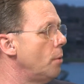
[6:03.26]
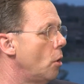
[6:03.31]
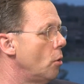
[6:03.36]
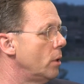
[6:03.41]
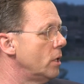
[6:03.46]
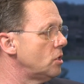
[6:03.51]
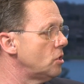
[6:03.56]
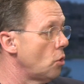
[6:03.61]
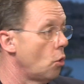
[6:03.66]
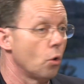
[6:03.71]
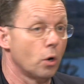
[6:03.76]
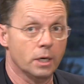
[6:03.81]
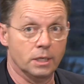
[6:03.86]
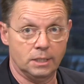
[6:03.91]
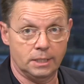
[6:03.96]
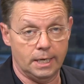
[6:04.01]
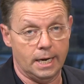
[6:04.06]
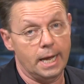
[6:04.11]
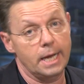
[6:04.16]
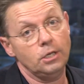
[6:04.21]
bonus, or
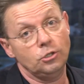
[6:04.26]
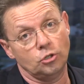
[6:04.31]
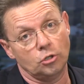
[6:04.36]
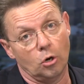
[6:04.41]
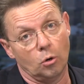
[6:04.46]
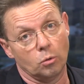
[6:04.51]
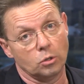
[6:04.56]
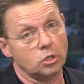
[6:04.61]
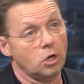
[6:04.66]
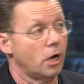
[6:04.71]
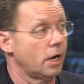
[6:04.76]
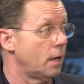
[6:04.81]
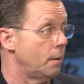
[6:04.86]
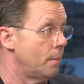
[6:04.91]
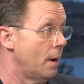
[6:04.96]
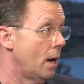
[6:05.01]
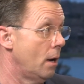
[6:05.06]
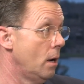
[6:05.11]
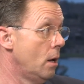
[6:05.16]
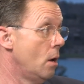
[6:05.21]
in today's show, we're talking
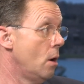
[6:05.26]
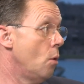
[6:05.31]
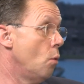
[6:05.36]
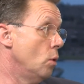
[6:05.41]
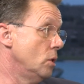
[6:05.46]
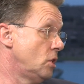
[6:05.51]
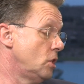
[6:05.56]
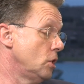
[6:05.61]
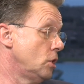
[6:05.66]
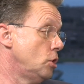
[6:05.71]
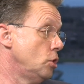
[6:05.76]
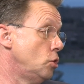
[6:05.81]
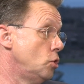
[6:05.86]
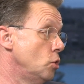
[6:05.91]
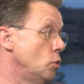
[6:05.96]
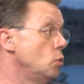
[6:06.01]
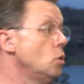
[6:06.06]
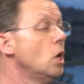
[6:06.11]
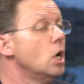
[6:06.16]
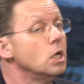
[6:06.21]
about
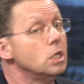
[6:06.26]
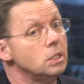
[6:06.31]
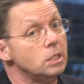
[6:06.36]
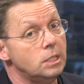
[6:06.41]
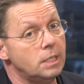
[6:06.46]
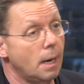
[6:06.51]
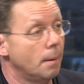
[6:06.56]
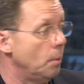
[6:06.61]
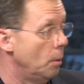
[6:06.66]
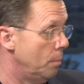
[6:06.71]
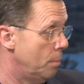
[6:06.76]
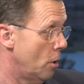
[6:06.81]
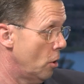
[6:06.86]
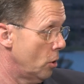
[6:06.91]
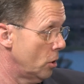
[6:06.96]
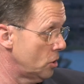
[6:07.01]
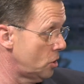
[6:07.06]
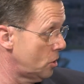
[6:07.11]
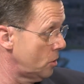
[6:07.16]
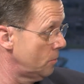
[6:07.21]
162 double
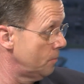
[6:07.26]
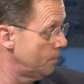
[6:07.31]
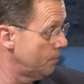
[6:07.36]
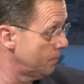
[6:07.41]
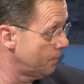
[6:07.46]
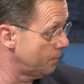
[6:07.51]
bonus.